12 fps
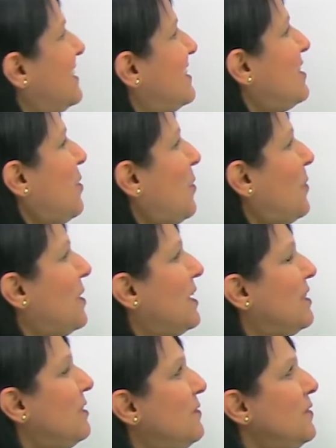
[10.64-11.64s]
So,
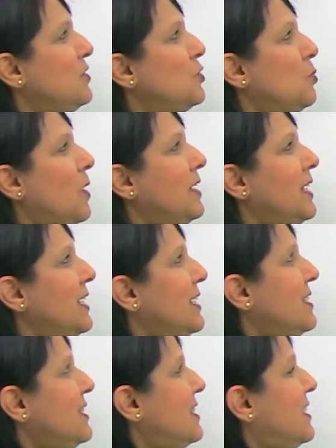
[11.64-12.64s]
the first one
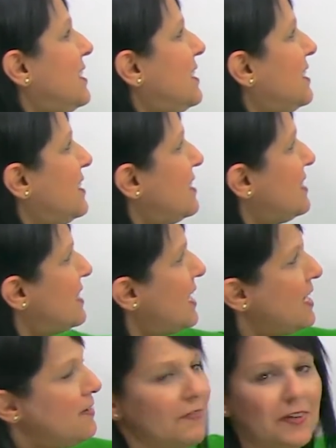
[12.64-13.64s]
is
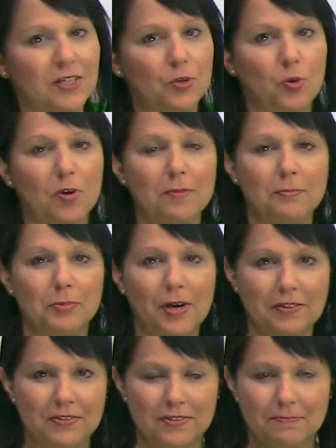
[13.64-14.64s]
save your
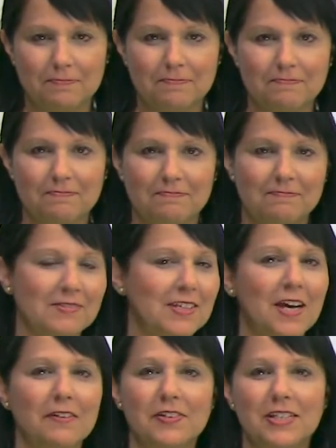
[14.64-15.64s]
breath. Do
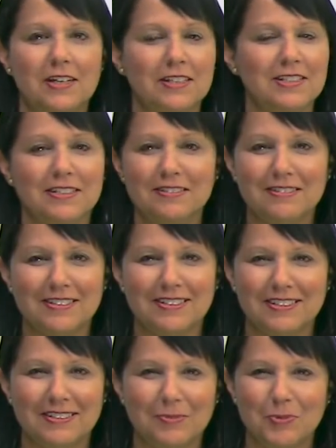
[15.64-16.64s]
you have any idea
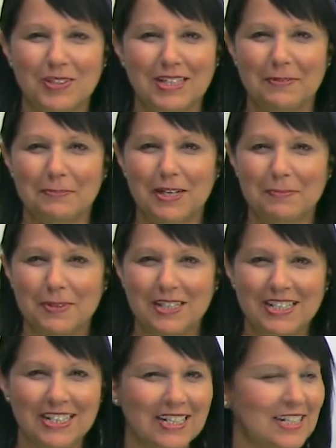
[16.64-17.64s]
what that might
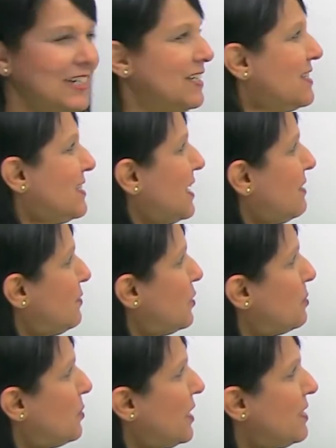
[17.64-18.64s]
mean? Save
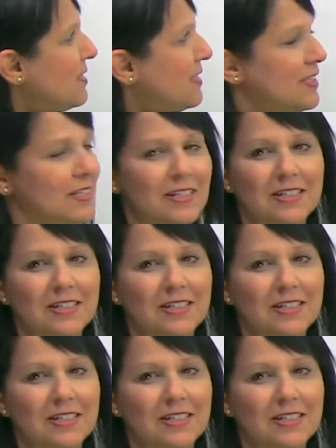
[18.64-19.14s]
your breath?